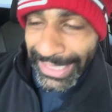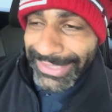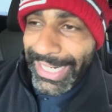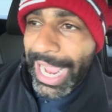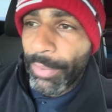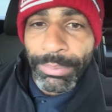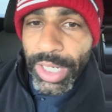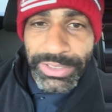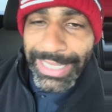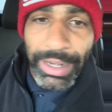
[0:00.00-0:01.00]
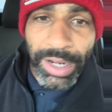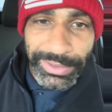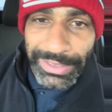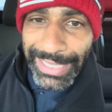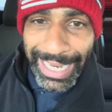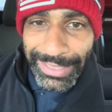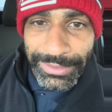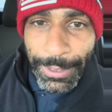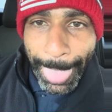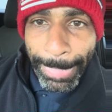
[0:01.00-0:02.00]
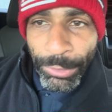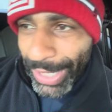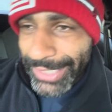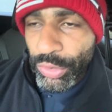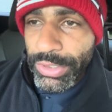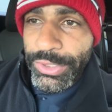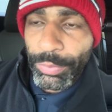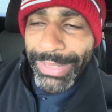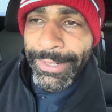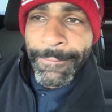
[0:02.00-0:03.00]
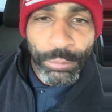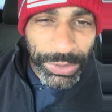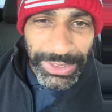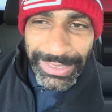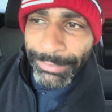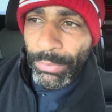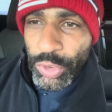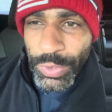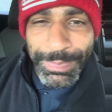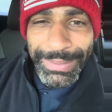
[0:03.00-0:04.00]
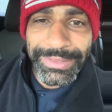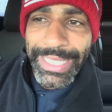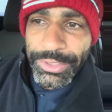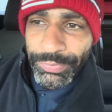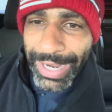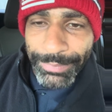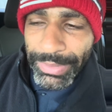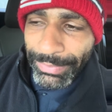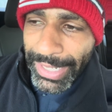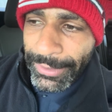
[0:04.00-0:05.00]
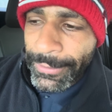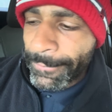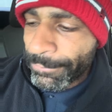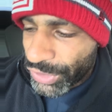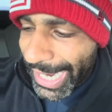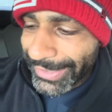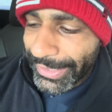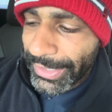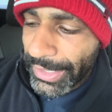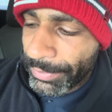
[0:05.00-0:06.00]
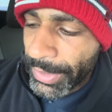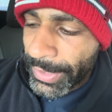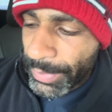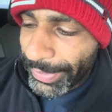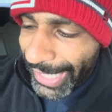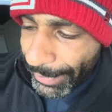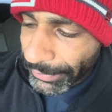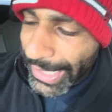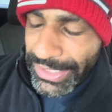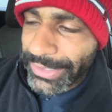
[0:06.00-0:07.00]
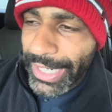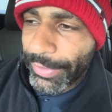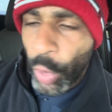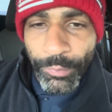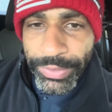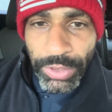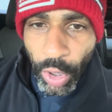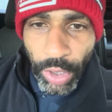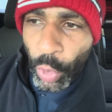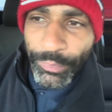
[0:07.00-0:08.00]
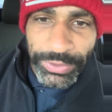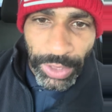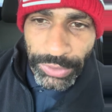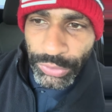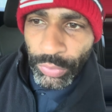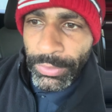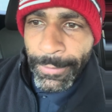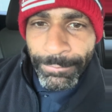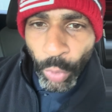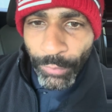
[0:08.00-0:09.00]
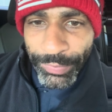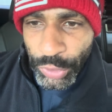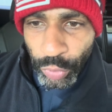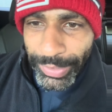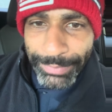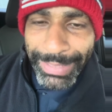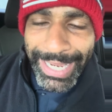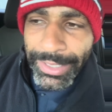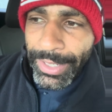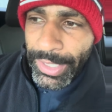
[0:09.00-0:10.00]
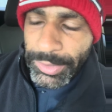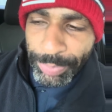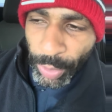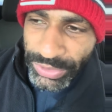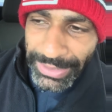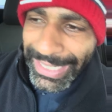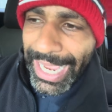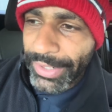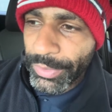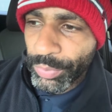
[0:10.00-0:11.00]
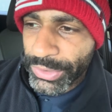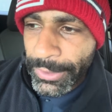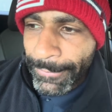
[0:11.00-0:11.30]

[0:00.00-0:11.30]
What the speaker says: I said, out-muscling, out-hustling, guys. You guys know the deal, man. Once again, much respect to Dennis Rodman, man. Shout out to him. He became legendary off his heart, off his hustle, off his grit, man. His personality was,